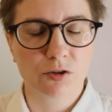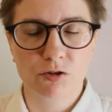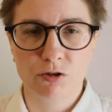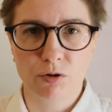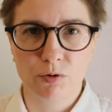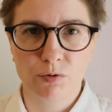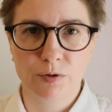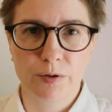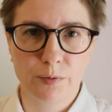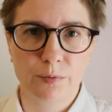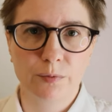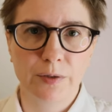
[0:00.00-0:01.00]
So
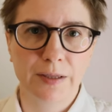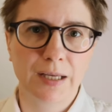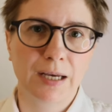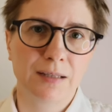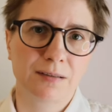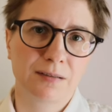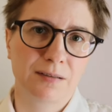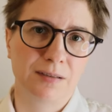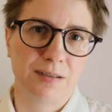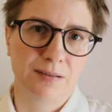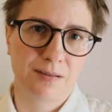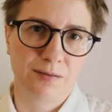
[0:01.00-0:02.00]
with that,
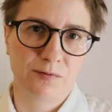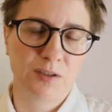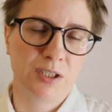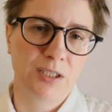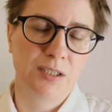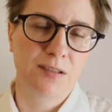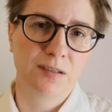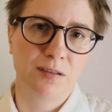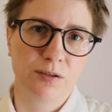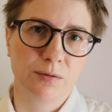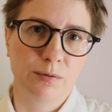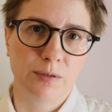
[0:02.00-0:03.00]
it's very easy
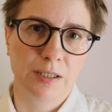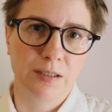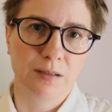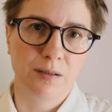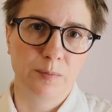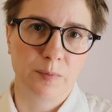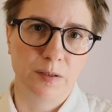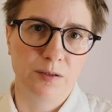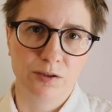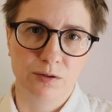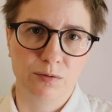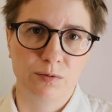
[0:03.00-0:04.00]
to end up
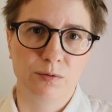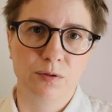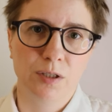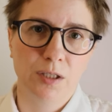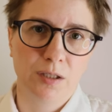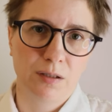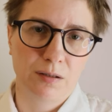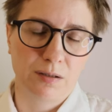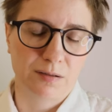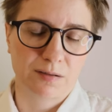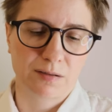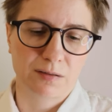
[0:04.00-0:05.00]
into
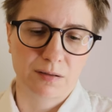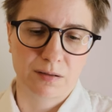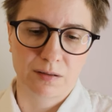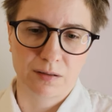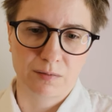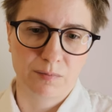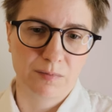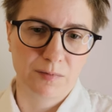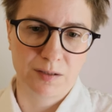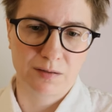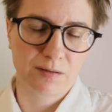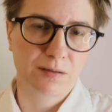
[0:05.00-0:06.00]
this
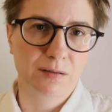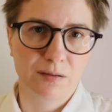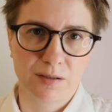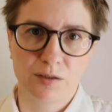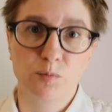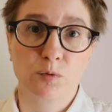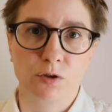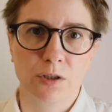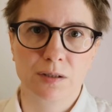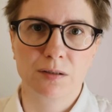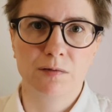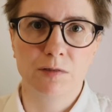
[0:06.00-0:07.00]
this
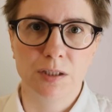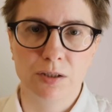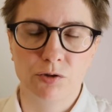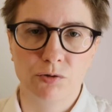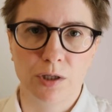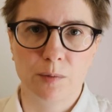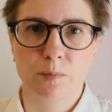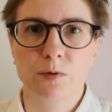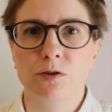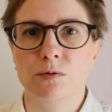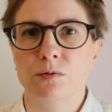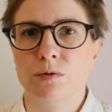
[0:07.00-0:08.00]
productivity trap,
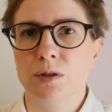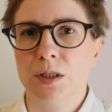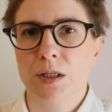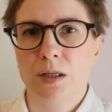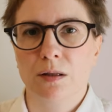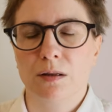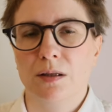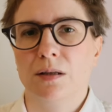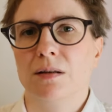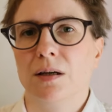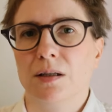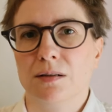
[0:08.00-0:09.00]
to
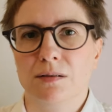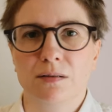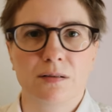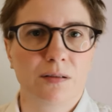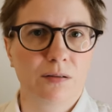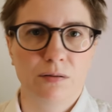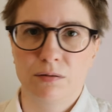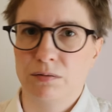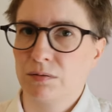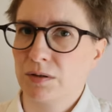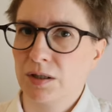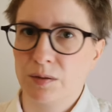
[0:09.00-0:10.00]
think that, you
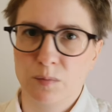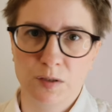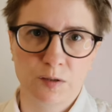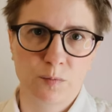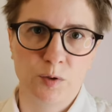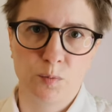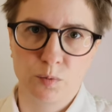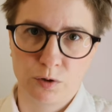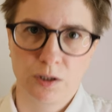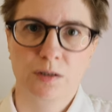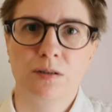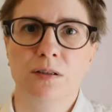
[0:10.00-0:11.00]
know, I must be
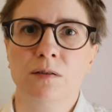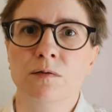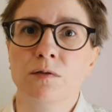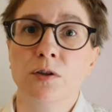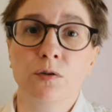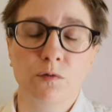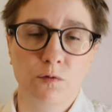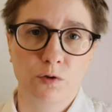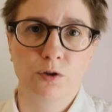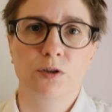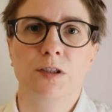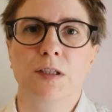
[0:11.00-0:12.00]
productive
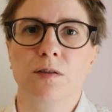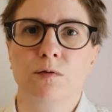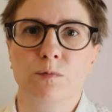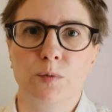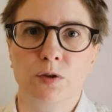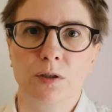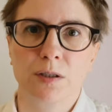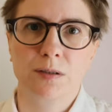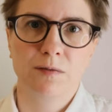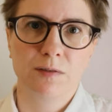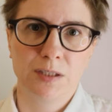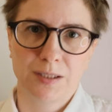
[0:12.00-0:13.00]
for the sake of
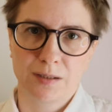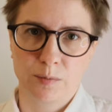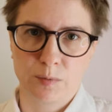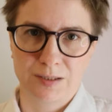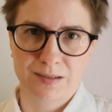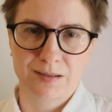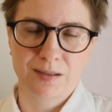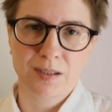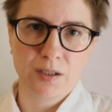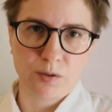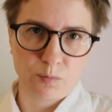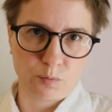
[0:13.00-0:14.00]
productivity. I must
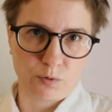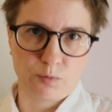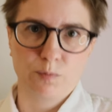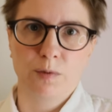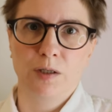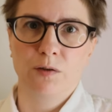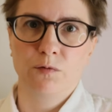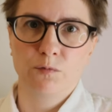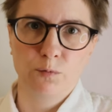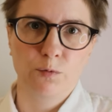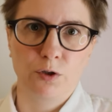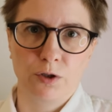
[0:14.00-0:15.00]
prove my
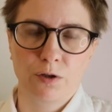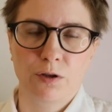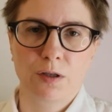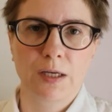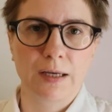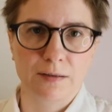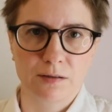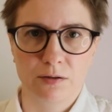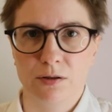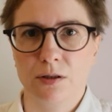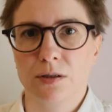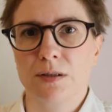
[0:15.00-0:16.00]
worth as
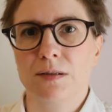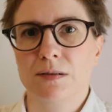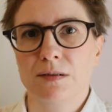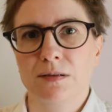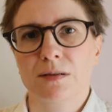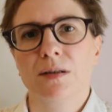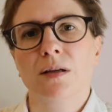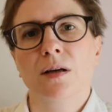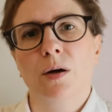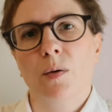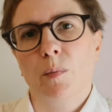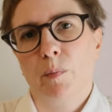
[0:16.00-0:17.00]
an artist
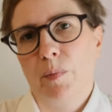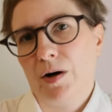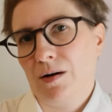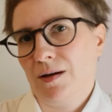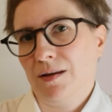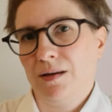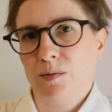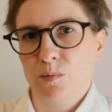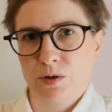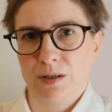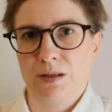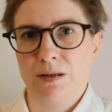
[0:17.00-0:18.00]
by
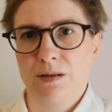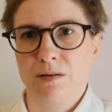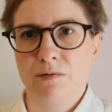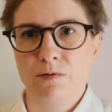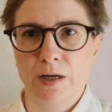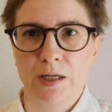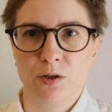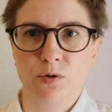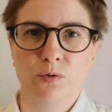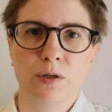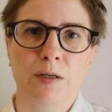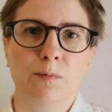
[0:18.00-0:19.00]
bringing
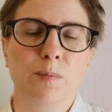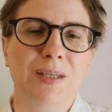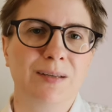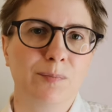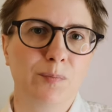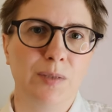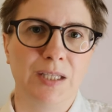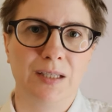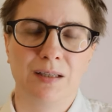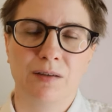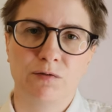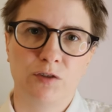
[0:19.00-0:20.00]
value and
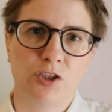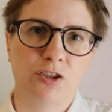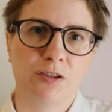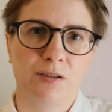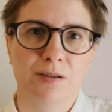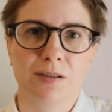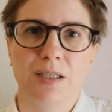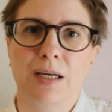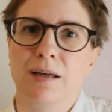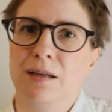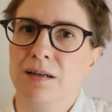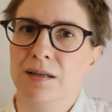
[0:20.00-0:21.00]
being efficient
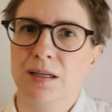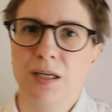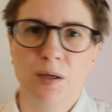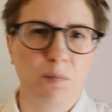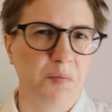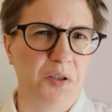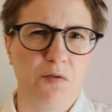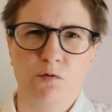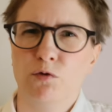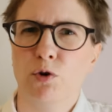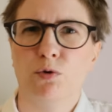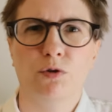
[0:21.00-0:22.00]
and being
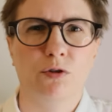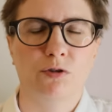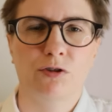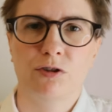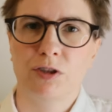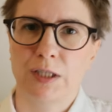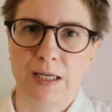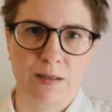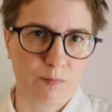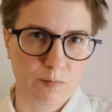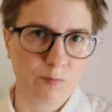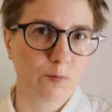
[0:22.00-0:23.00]
focused
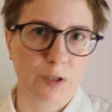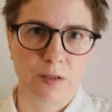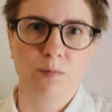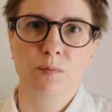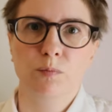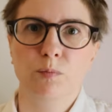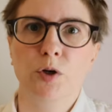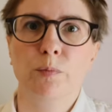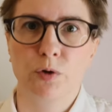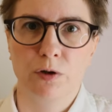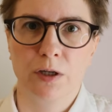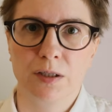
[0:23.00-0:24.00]
and, well, a
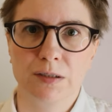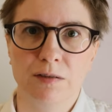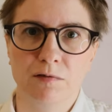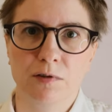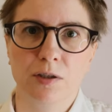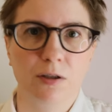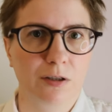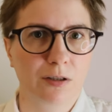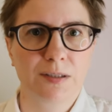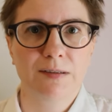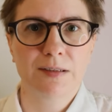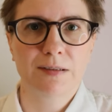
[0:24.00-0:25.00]
productive
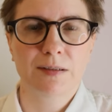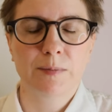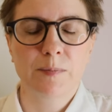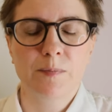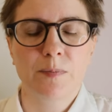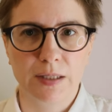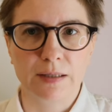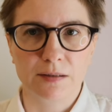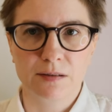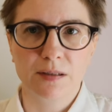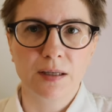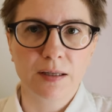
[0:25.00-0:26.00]
artist.
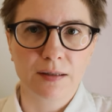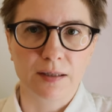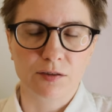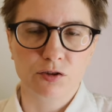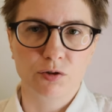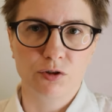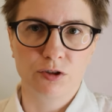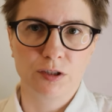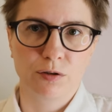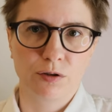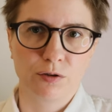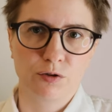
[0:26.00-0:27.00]
That's causing
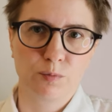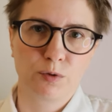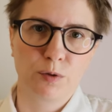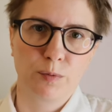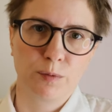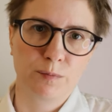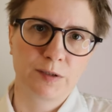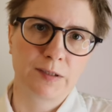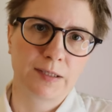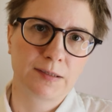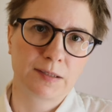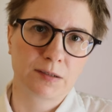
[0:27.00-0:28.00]
all those problems.
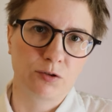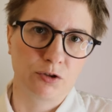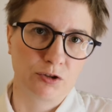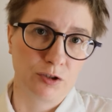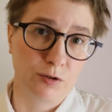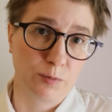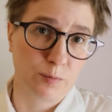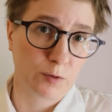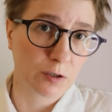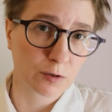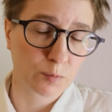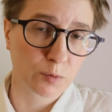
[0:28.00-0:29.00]
That's causing the
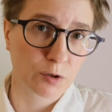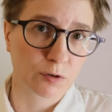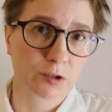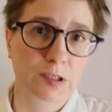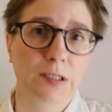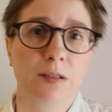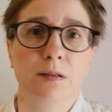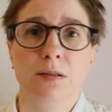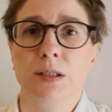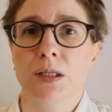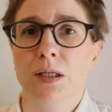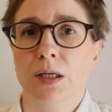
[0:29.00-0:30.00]
art blocks and
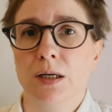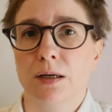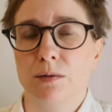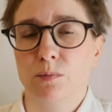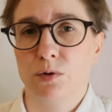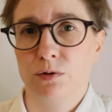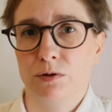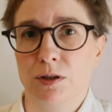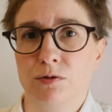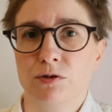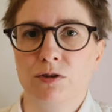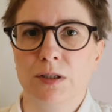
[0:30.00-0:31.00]

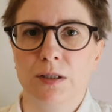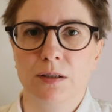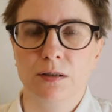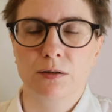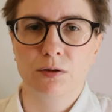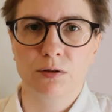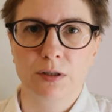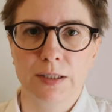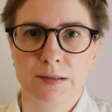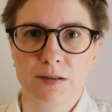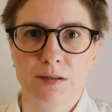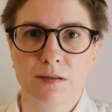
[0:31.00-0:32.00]
burnouts and all
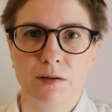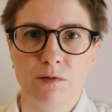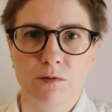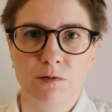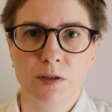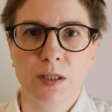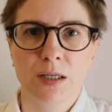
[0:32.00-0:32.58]
that stuff.